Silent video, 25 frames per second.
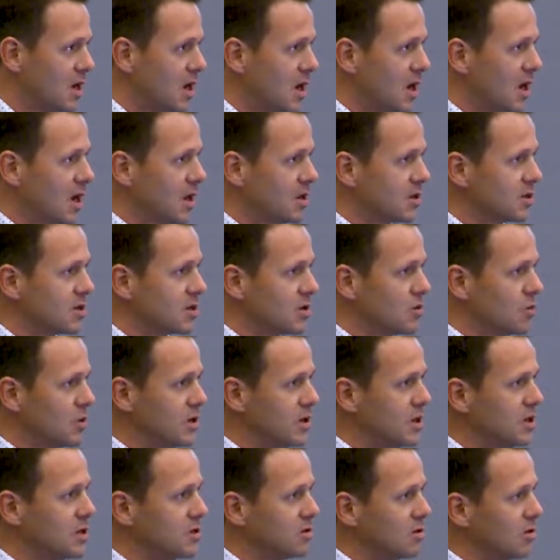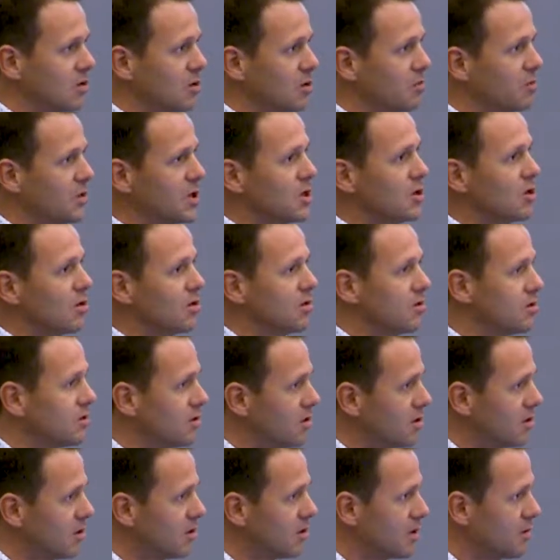And so we need to look beyond
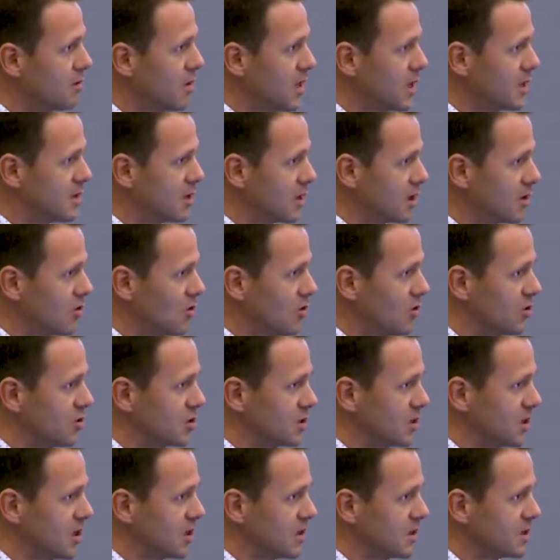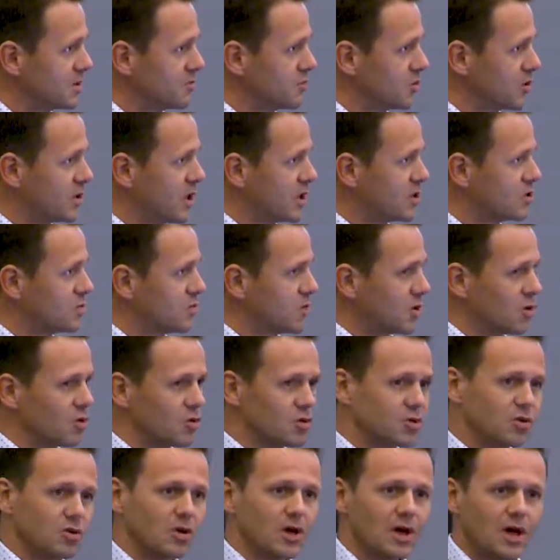the mere technology and its potential, but
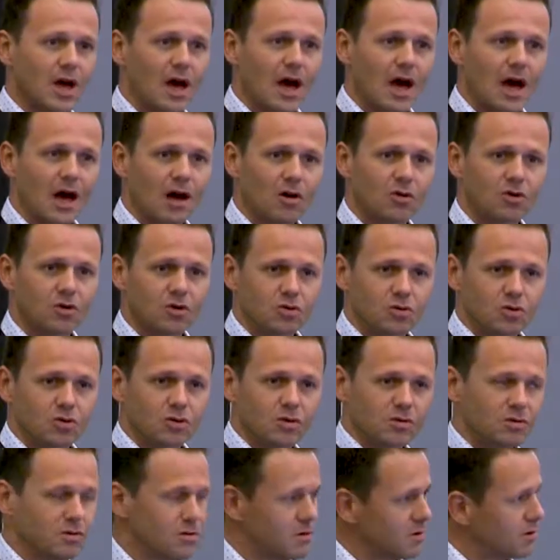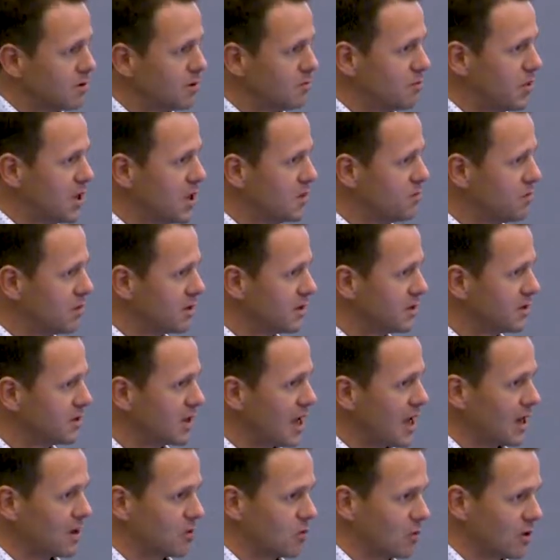also how do people
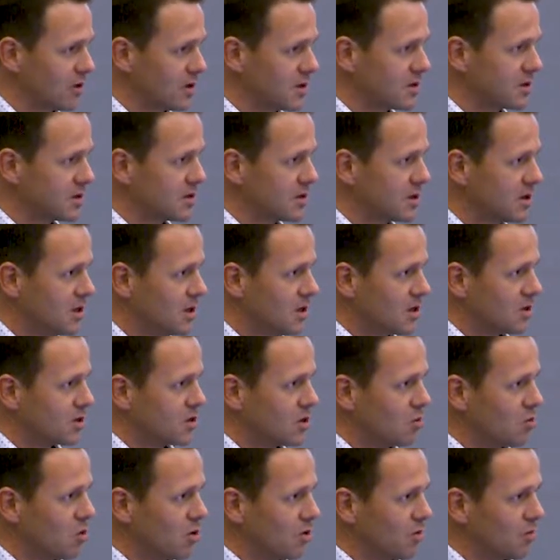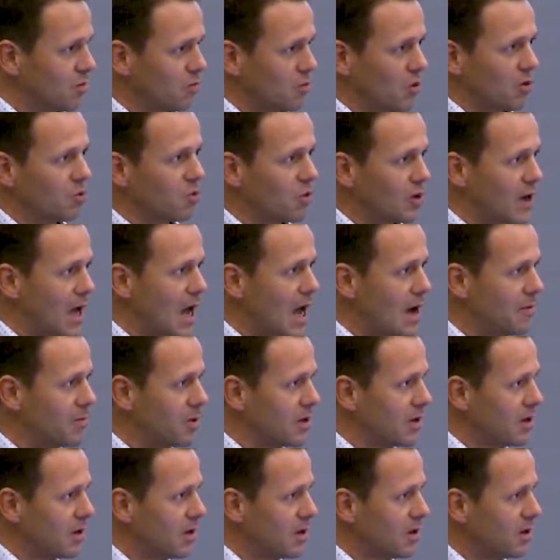interact with this? So what would
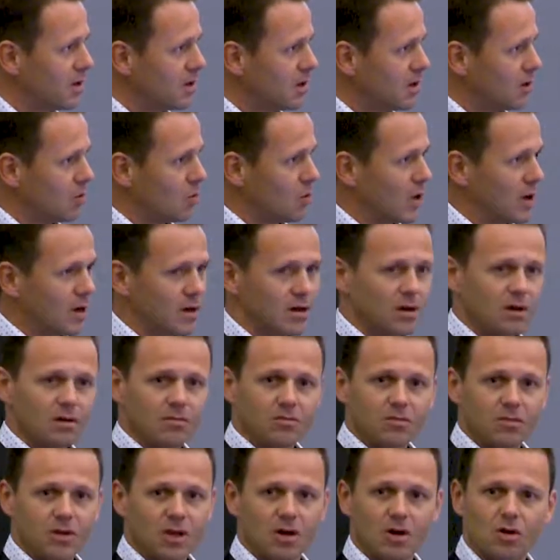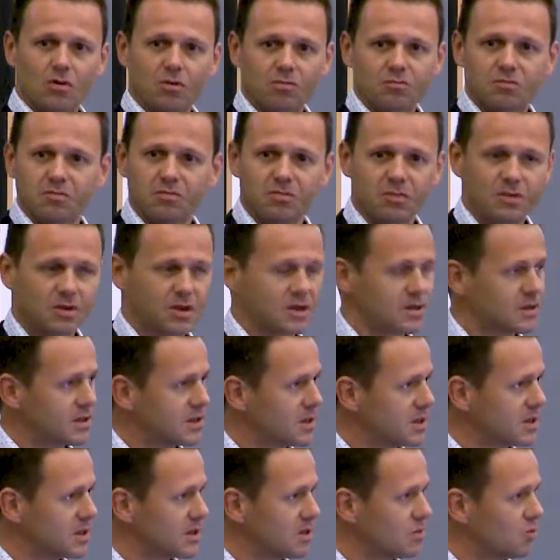happen when, you know, this
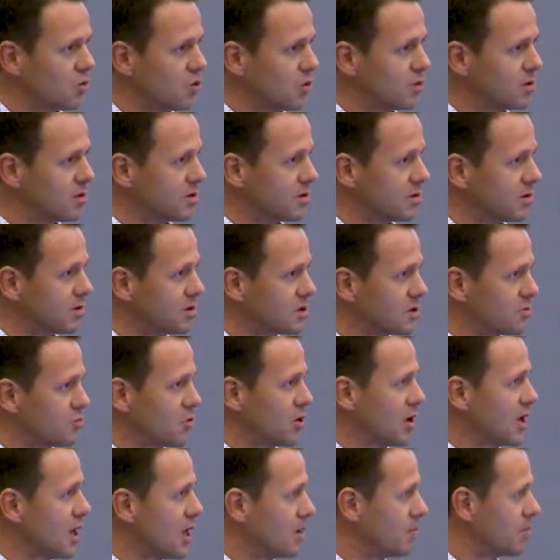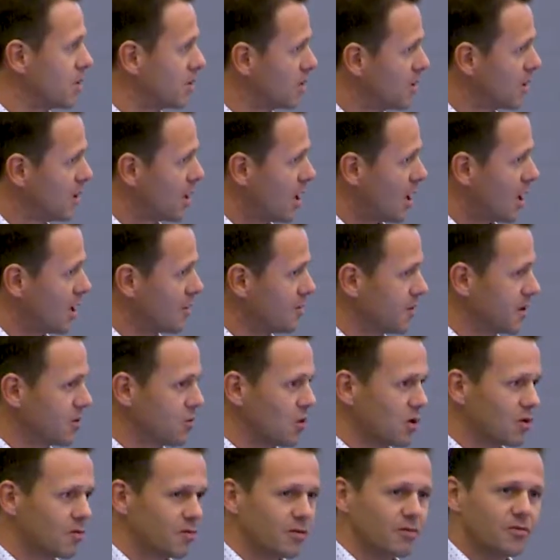system would spring up? I think
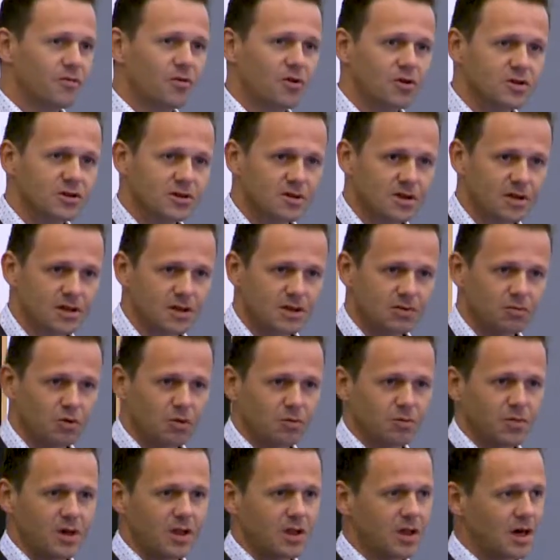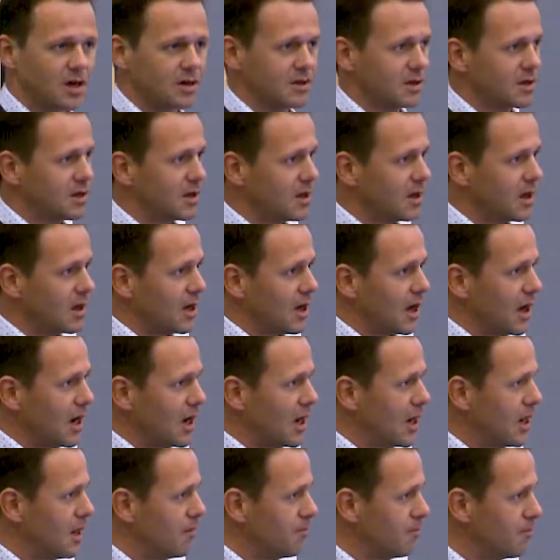one of the first things would be that
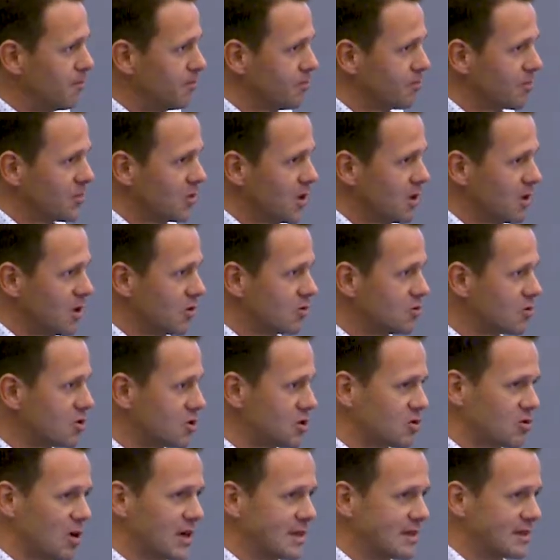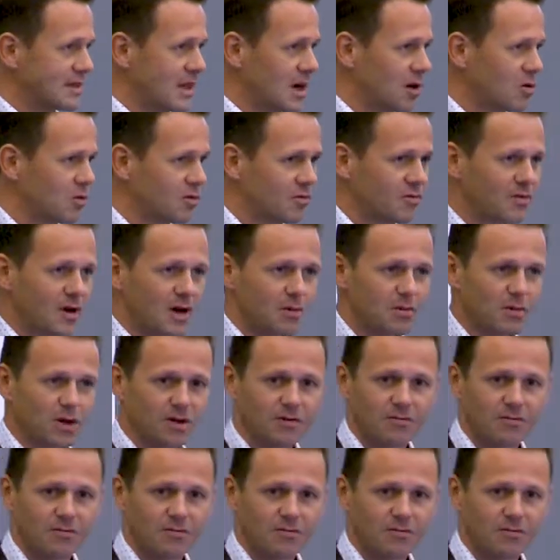you know, stressed out family